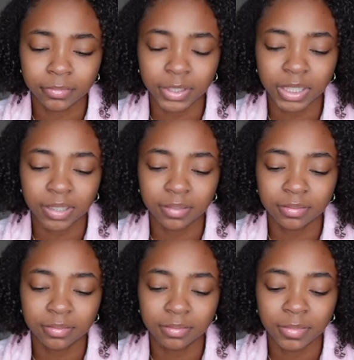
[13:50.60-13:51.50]
Yeah.
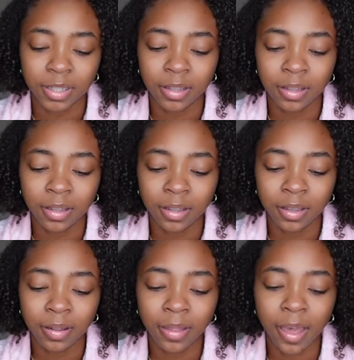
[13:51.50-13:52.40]

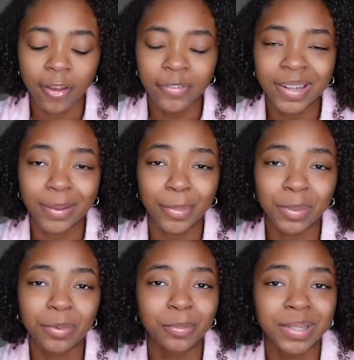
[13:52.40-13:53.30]
I feel like
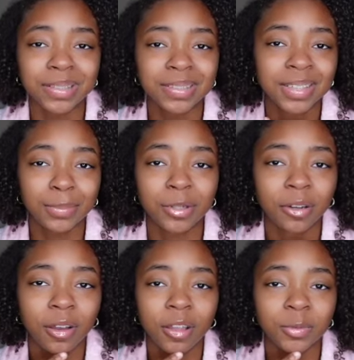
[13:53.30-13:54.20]
people be sleeping
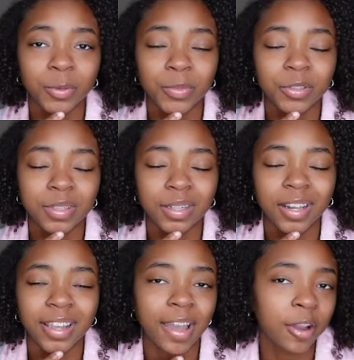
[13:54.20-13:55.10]
on gospel music.
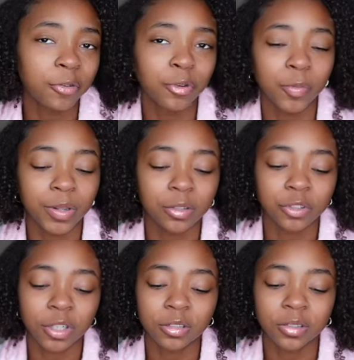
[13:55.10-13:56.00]
Like I grew up in a
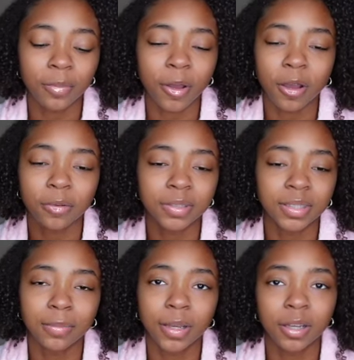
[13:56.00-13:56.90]
church, so I'ma always
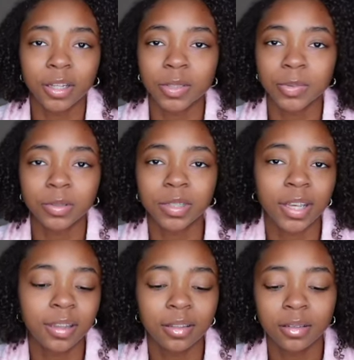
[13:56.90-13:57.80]
have my gospel.
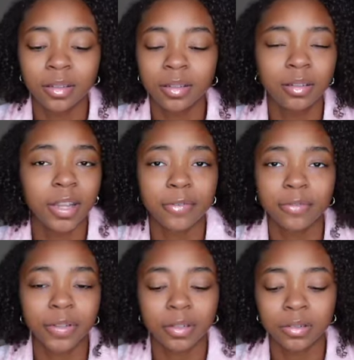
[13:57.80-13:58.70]
Like never
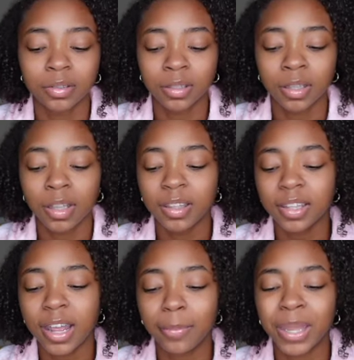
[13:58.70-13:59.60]
fails. And
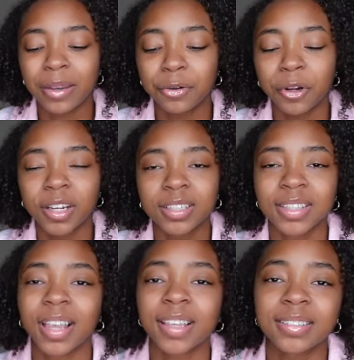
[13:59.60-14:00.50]
then I have Pandora because
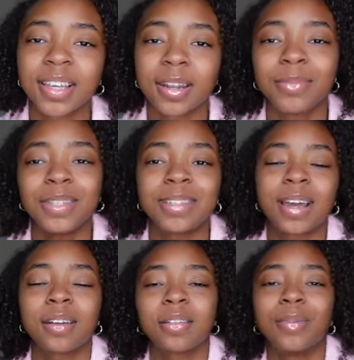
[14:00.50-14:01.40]
like I said, I be
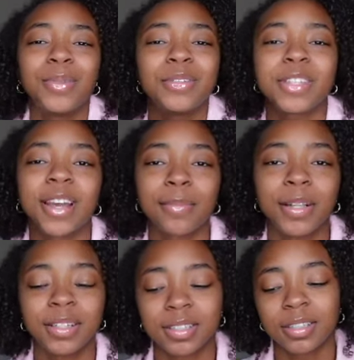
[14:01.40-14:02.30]
tired of the music I be
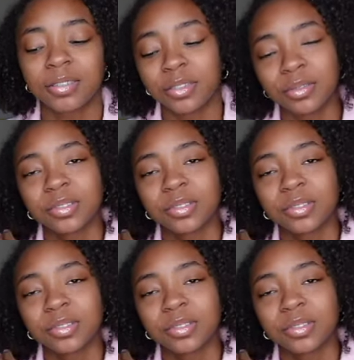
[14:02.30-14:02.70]
listening to.